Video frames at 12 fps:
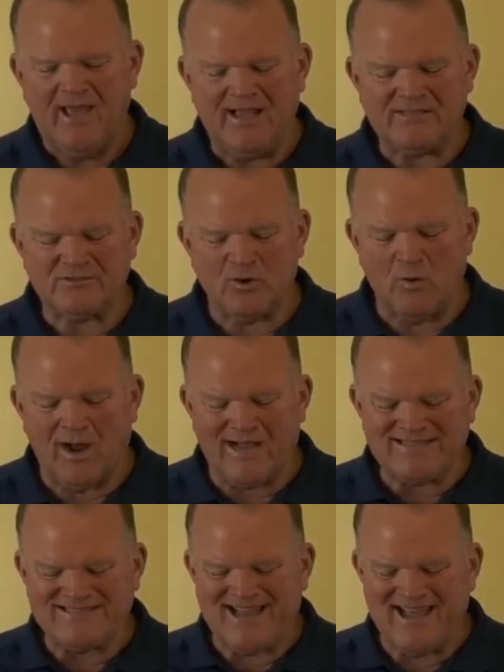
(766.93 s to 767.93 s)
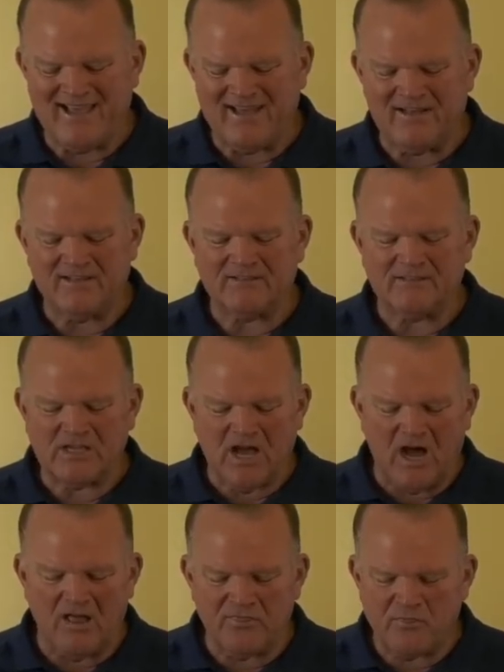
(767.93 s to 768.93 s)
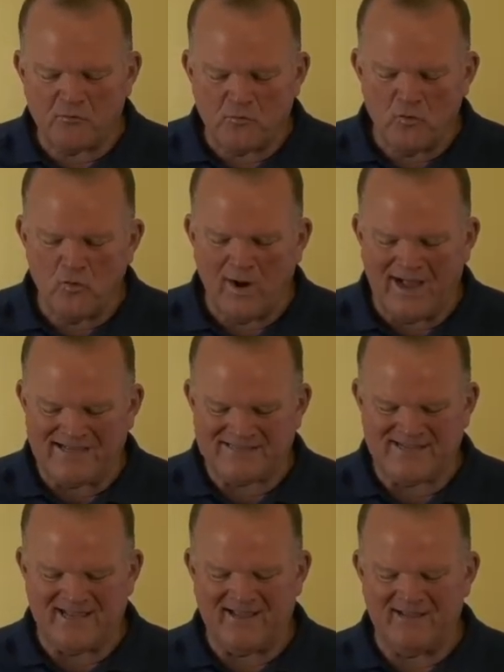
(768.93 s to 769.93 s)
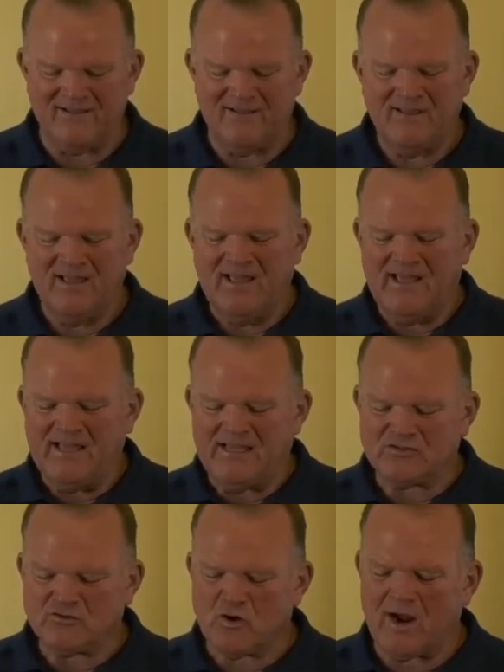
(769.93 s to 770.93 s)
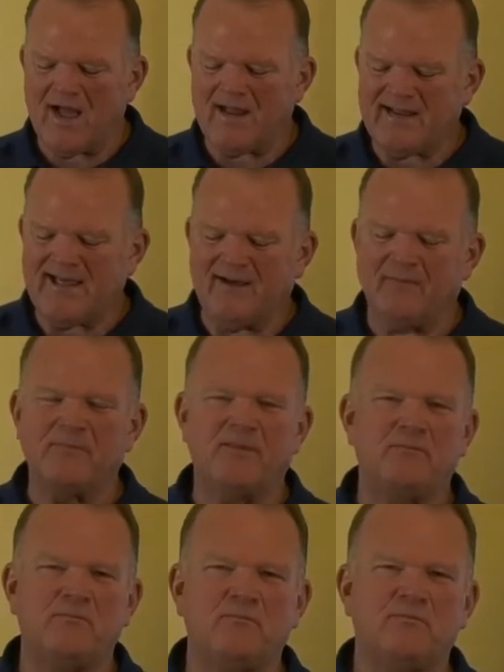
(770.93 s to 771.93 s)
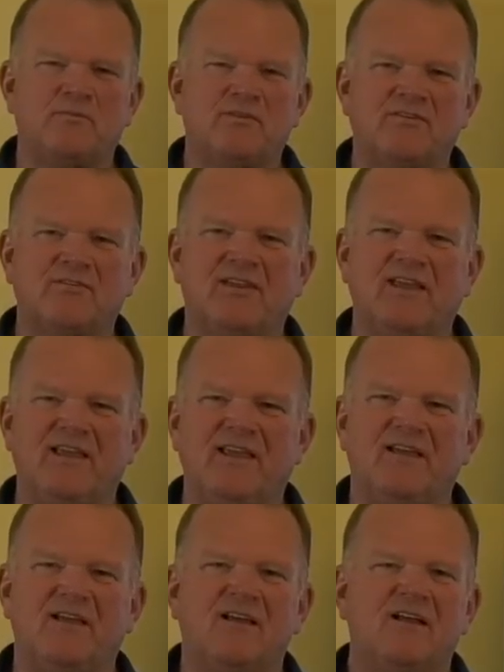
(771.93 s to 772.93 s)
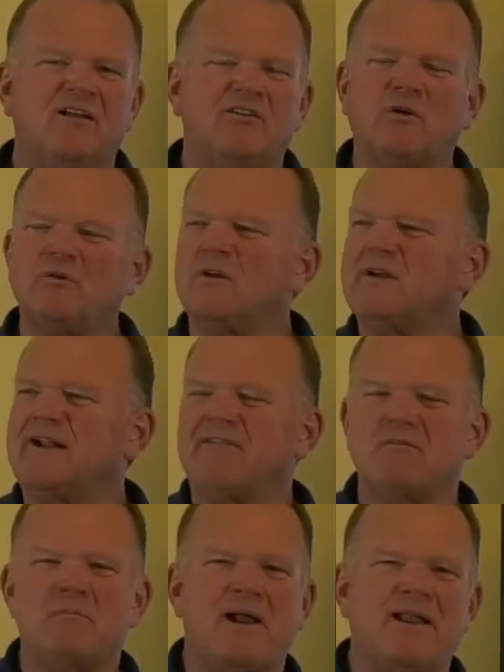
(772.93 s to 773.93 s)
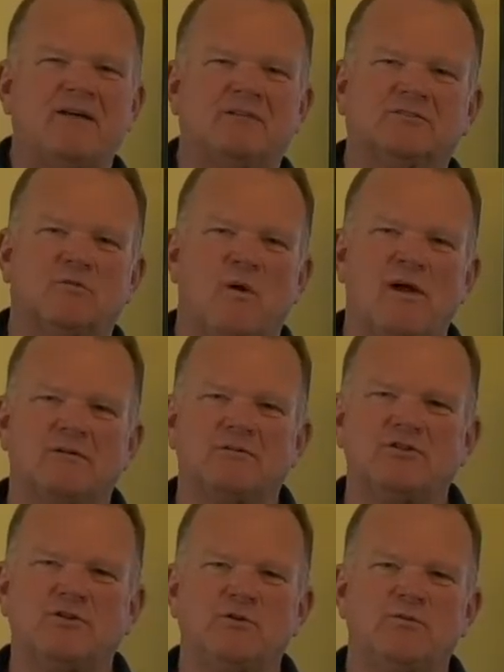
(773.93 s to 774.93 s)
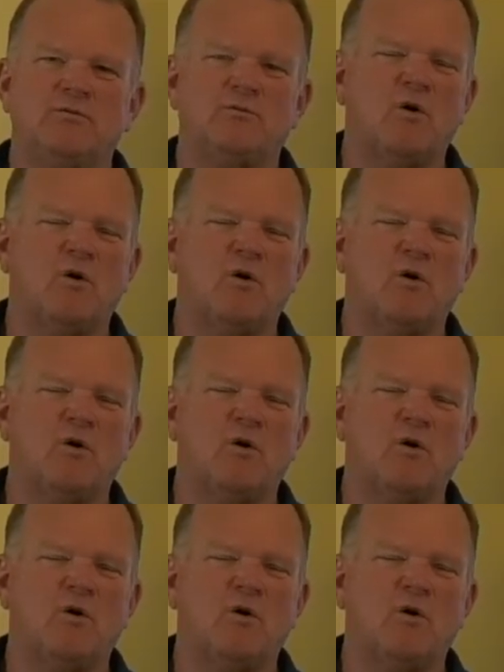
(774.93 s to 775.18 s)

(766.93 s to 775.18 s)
And so Isaiah, God through Isaiah, is trying to help them to see don't look at everybody else around you.